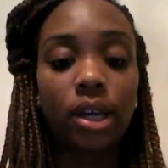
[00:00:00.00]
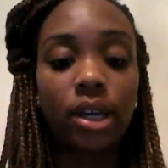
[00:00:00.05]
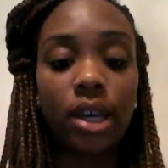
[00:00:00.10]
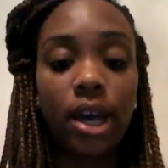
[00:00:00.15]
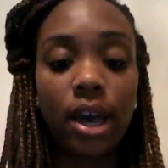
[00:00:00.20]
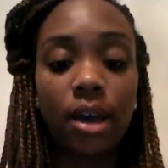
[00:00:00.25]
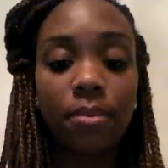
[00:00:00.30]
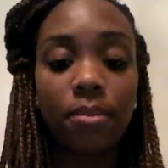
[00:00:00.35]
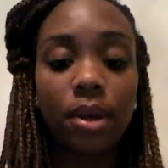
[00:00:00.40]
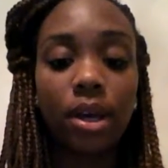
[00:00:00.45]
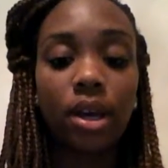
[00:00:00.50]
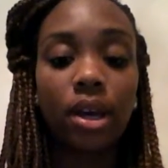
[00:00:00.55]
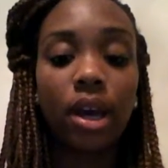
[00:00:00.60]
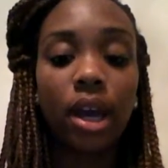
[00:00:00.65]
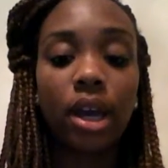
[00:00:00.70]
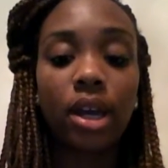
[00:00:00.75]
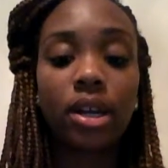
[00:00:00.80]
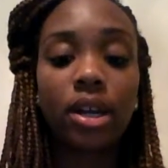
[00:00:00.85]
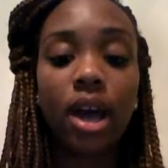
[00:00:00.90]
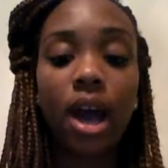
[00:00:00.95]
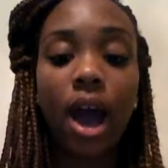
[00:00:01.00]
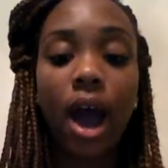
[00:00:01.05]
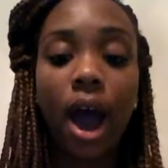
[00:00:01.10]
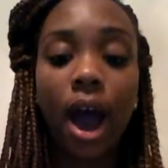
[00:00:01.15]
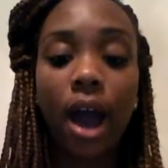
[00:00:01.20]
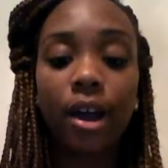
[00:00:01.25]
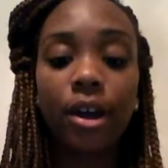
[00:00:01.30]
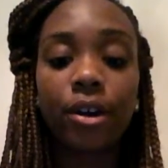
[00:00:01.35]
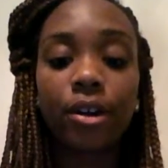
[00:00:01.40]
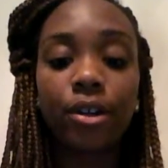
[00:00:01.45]
Gaming and
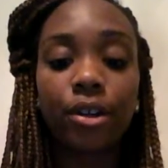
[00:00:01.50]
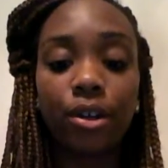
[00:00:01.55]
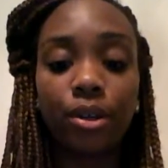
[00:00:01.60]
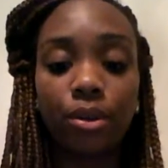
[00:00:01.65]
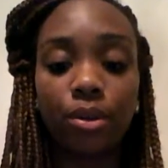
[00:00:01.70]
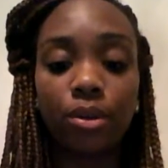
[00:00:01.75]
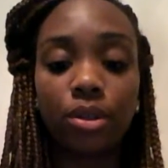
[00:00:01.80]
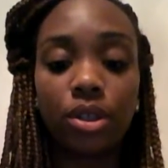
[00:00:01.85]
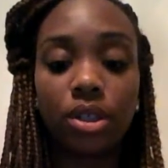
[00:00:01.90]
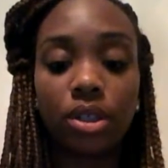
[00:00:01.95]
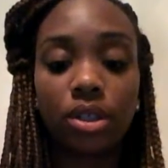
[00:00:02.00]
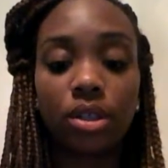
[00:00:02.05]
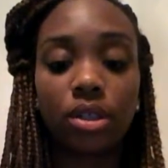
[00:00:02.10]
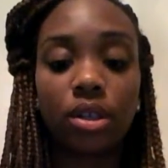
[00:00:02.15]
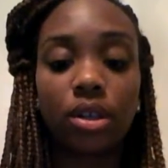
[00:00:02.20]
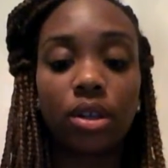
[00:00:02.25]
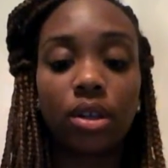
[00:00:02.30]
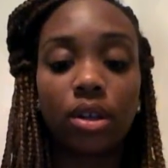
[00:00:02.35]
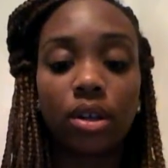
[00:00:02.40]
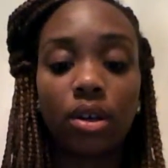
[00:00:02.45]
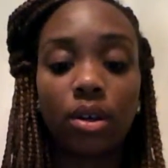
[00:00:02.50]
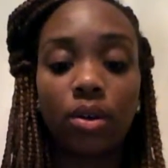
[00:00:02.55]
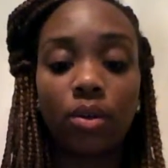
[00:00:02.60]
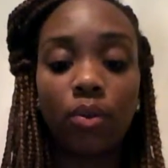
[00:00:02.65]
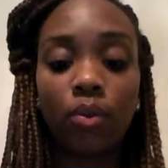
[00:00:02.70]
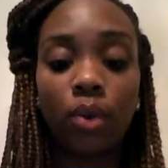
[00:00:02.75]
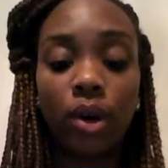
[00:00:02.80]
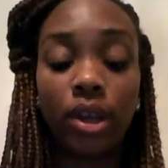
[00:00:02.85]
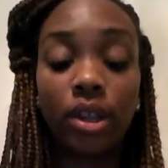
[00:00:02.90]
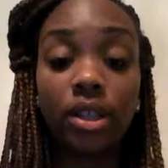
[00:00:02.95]
higher use
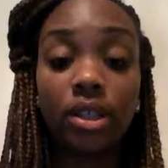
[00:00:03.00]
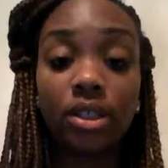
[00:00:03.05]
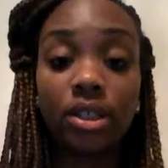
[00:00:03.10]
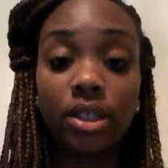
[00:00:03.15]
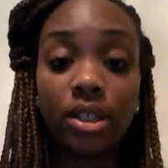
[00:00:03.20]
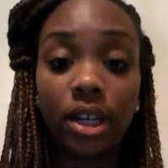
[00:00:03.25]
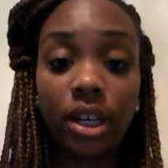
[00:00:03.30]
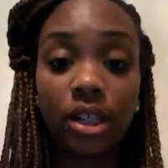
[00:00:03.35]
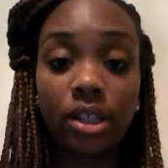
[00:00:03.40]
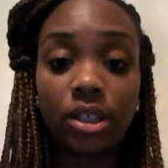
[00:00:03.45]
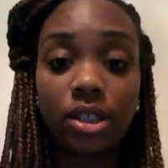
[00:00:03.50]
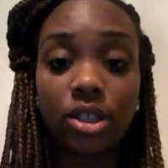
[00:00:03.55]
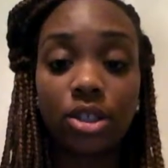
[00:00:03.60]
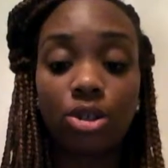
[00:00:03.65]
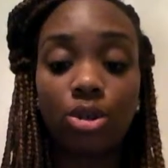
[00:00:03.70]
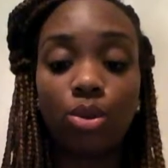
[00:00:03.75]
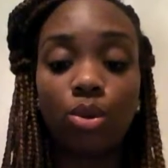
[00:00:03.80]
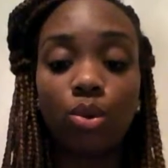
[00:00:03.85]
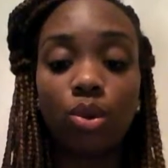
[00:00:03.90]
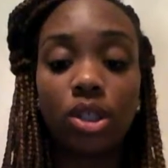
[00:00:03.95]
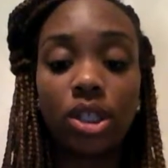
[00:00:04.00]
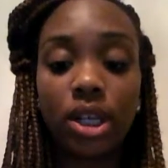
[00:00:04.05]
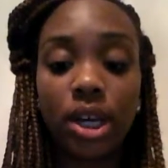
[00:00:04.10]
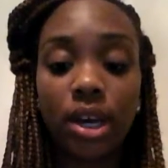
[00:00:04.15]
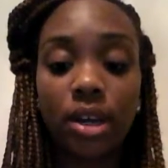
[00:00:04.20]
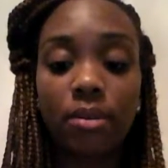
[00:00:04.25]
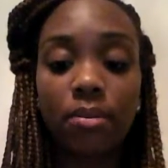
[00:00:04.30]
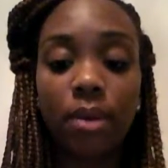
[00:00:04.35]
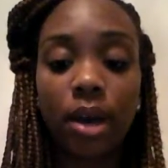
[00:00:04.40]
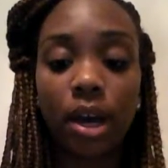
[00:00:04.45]
with 6 to
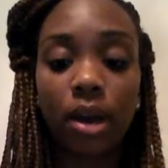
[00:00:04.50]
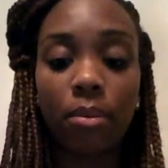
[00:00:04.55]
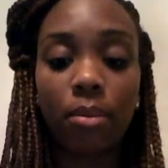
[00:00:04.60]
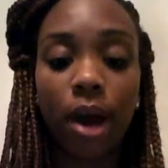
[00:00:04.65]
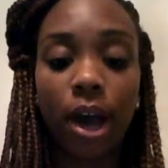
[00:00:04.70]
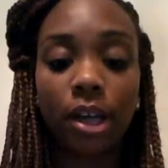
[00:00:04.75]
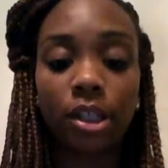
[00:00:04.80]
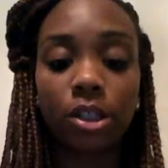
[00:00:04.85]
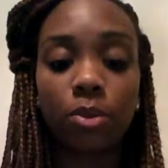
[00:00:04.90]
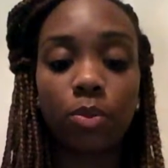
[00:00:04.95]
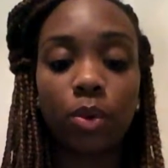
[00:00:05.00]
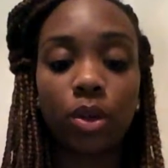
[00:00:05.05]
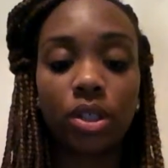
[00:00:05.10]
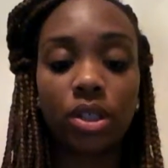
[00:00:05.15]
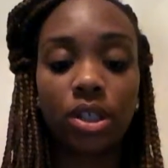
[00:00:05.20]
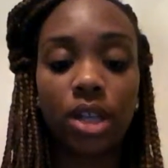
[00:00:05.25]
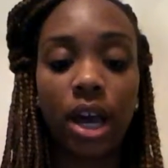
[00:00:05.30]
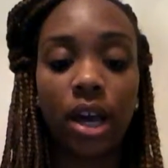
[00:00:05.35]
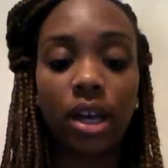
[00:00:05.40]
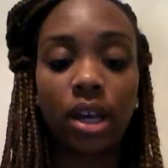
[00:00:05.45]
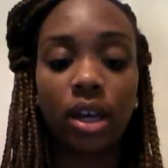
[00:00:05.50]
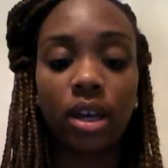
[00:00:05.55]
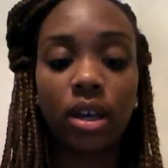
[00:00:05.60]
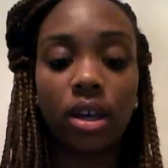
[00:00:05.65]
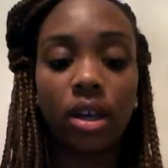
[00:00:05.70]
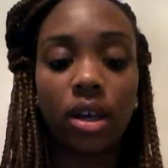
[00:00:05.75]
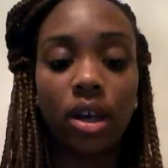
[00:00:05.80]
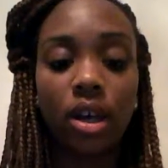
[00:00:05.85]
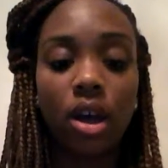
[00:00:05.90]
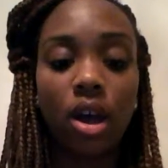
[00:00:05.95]
10 megabytes per second
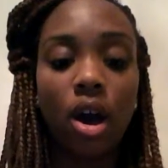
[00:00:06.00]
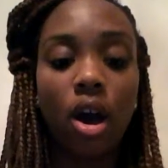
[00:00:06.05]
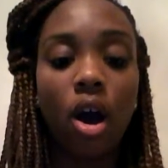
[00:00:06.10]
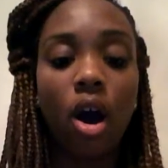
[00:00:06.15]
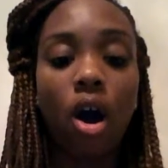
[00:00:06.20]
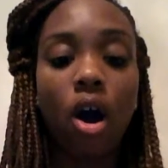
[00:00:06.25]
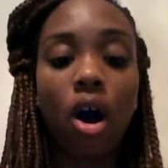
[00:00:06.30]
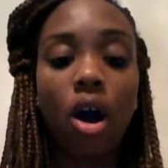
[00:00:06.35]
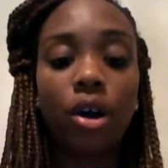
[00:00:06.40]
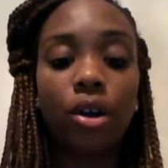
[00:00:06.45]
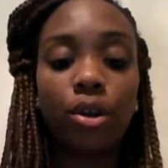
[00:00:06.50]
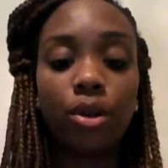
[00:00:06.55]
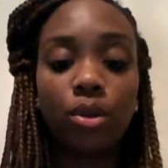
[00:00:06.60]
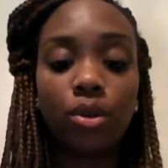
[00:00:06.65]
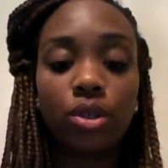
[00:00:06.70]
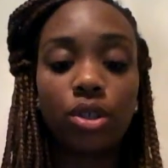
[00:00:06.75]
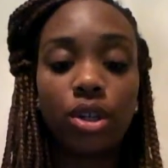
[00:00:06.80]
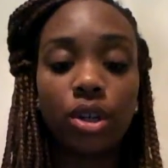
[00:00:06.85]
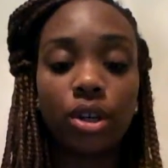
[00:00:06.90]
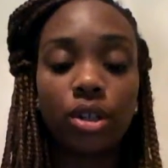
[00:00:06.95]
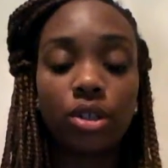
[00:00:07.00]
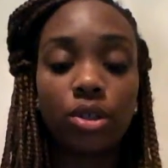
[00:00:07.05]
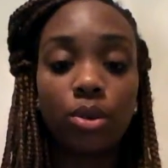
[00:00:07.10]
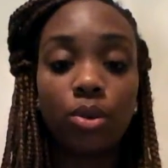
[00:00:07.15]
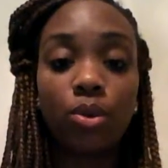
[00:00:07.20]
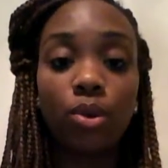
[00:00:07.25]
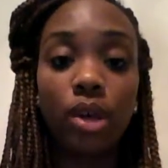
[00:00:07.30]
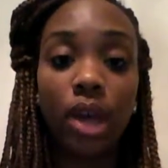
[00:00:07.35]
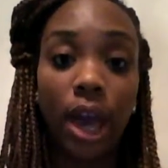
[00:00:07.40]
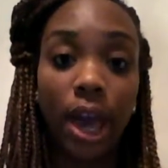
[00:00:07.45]
are users
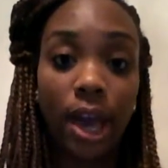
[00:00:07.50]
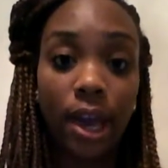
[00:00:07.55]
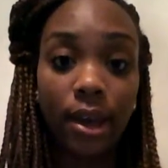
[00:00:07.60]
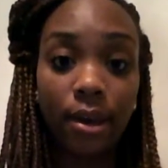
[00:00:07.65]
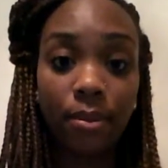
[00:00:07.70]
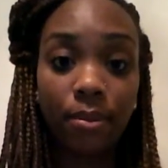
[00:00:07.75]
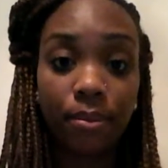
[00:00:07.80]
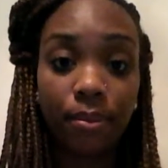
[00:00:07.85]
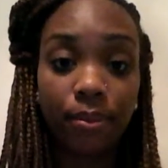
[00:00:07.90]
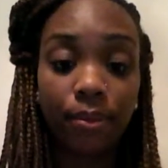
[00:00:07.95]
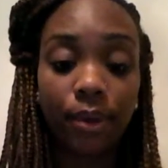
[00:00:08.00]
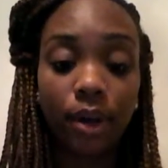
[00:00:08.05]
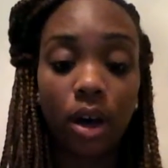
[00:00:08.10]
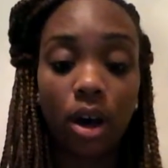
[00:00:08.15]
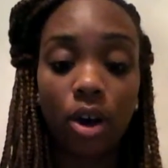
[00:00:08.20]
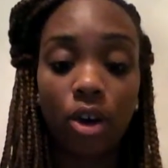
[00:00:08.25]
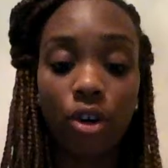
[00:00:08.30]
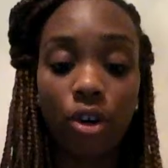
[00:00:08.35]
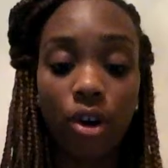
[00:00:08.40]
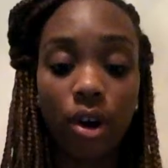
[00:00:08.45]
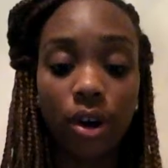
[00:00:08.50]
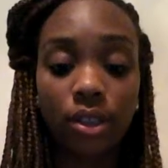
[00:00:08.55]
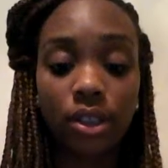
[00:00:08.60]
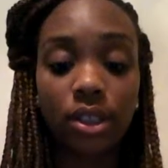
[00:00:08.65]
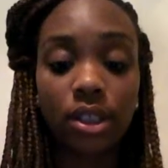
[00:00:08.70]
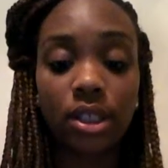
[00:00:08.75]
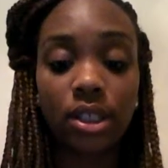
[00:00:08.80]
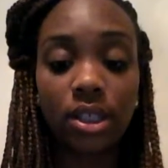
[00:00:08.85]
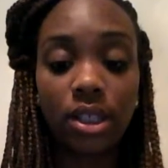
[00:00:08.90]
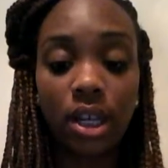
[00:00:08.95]
who game across
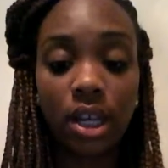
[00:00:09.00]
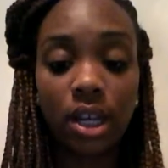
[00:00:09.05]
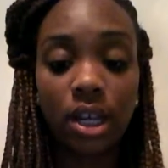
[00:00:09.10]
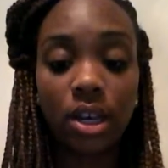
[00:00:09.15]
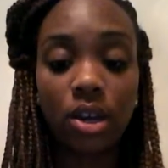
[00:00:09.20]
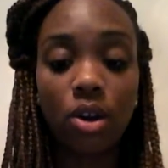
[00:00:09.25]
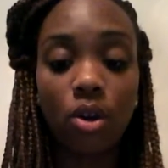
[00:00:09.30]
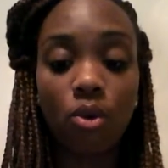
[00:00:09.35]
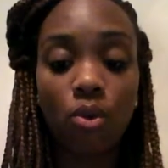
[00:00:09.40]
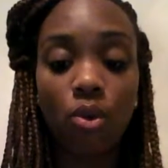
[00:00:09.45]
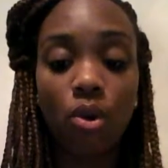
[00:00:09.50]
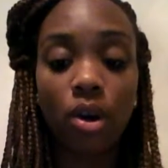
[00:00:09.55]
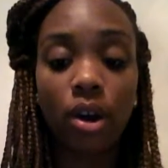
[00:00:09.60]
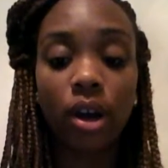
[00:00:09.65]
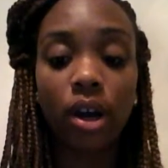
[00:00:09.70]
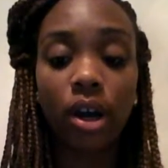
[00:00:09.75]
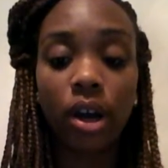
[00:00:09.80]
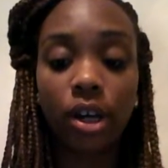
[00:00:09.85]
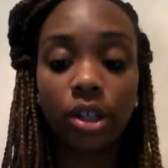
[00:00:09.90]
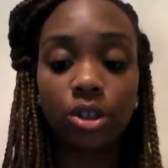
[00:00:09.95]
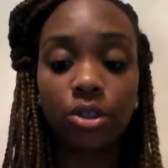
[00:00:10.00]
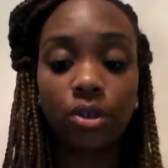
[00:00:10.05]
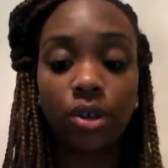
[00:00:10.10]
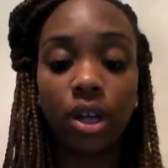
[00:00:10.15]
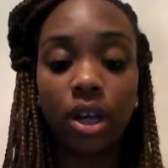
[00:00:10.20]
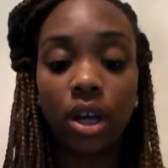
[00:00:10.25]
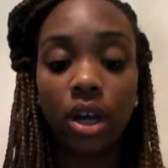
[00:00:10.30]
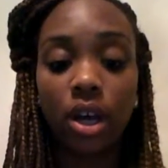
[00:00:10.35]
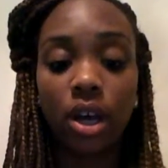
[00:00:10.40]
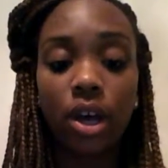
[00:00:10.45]
the city or
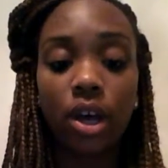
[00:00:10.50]
country.